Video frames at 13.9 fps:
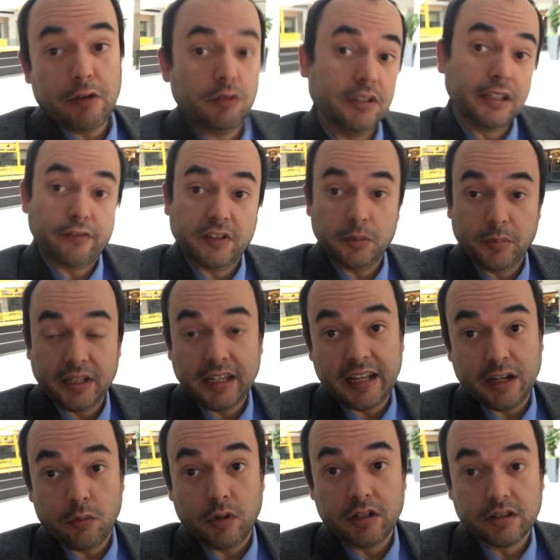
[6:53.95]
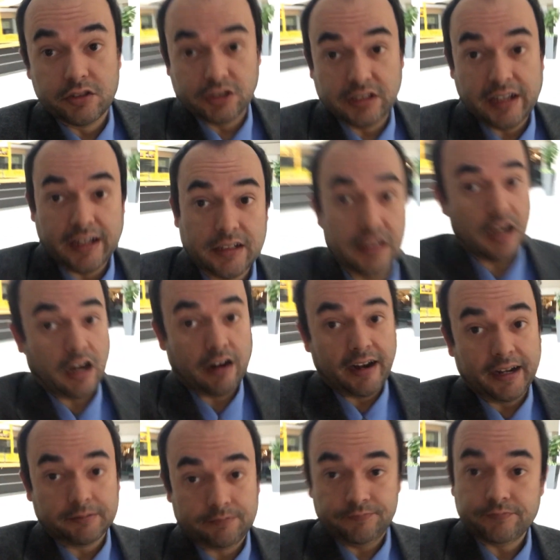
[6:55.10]
I will definitely be getting one today. All
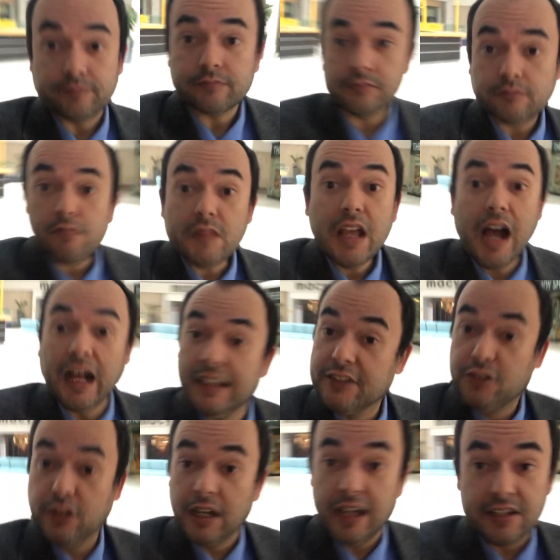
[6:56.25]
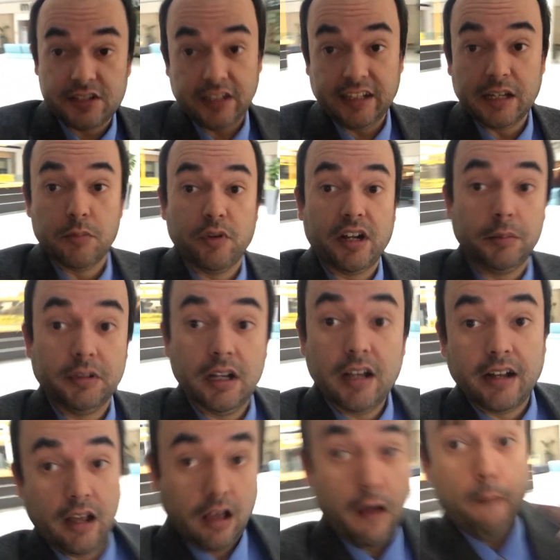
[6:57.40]
right, I'll let you guys see him when I'm
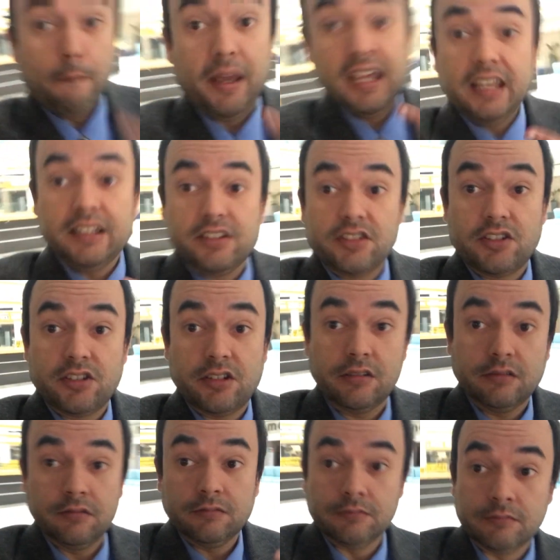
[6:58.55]
done. Peace.